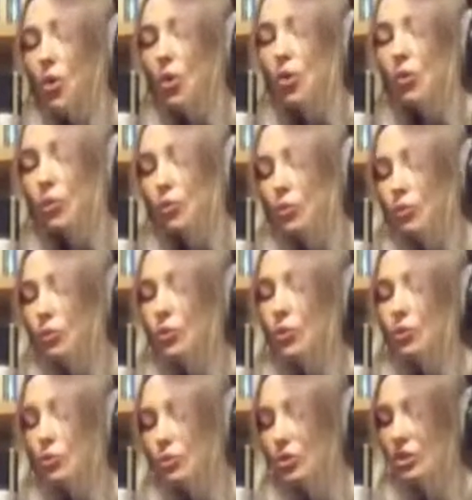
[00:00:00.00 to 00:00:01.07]
own
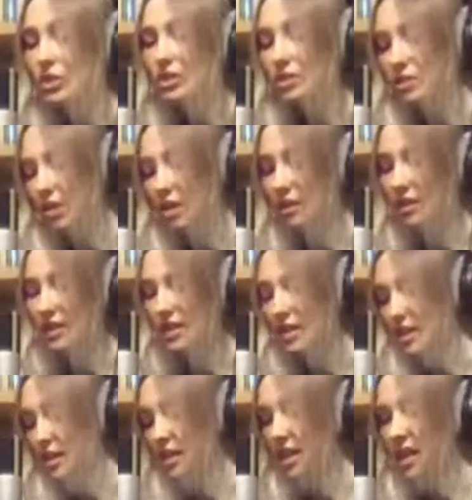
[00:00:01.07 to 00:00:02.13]
rules. She's talking
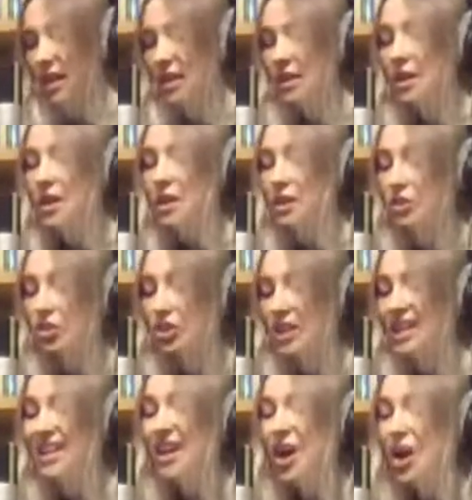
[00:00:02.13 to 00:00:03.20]
like
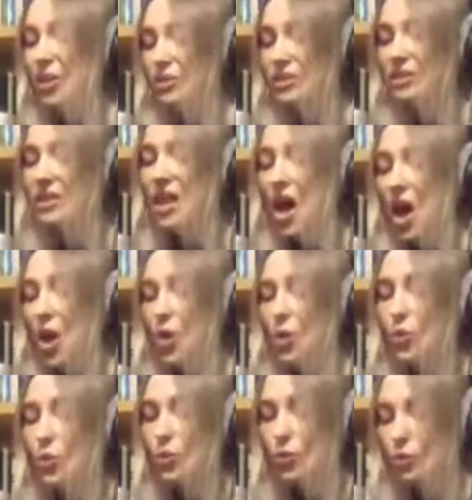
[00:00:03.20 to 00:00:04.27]
she owns
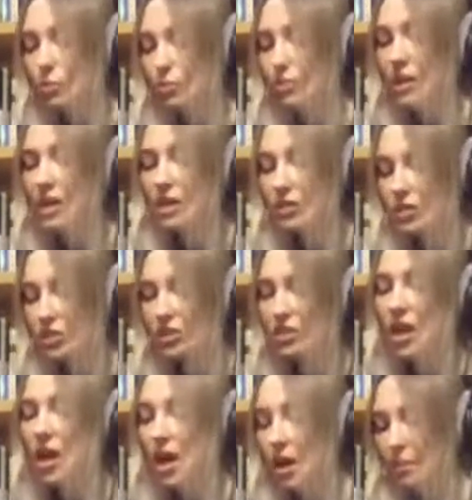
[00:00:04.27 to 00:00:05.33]
the room, ain't
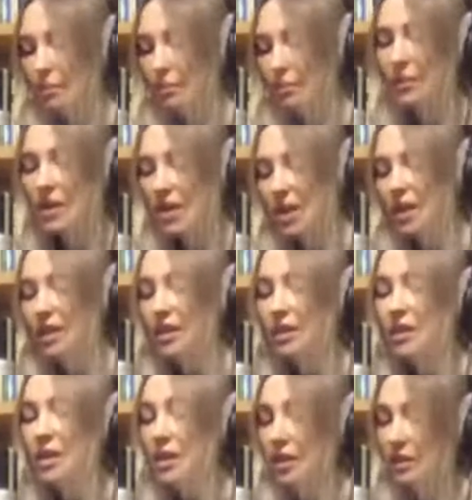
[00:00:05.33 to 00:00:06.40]
stopping.
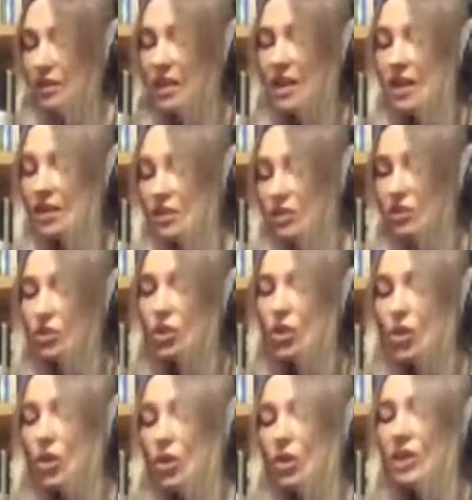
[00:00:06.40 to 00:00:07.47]
This
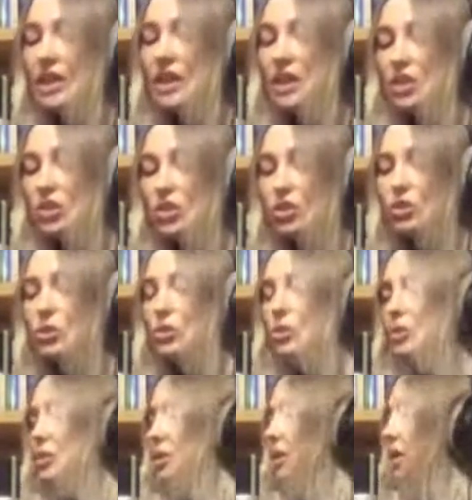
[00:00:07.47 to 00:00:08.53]
girl, these
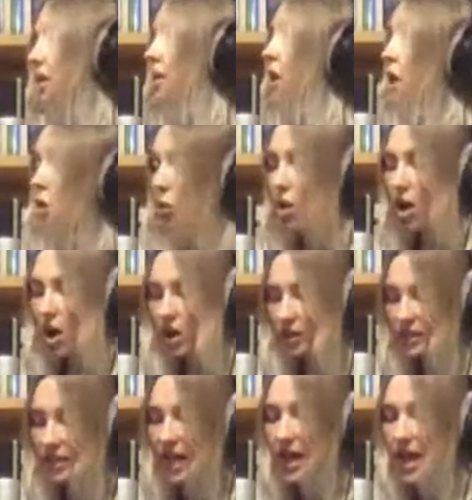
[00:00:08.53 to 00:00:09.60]
shoes keep
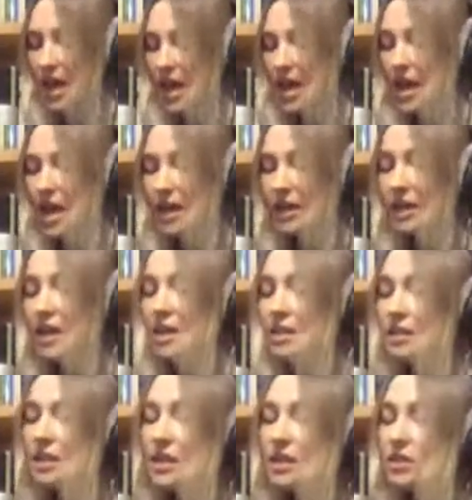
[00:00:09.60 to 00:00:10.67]
walking.
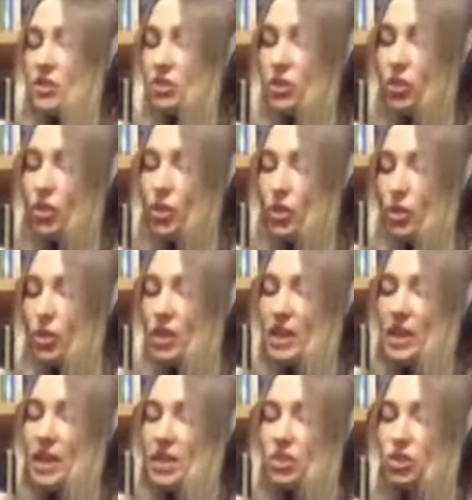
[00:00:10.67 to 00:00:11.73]
This girl,
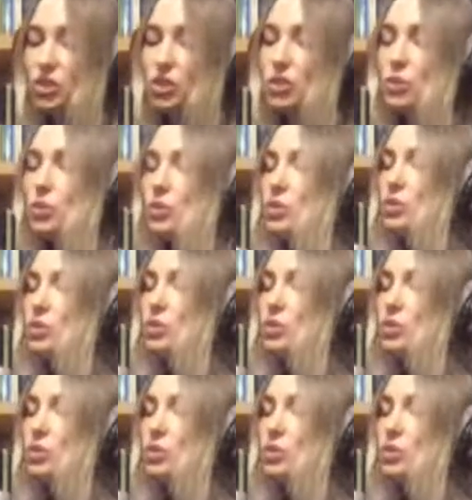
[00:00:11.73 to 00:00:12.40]
these shoes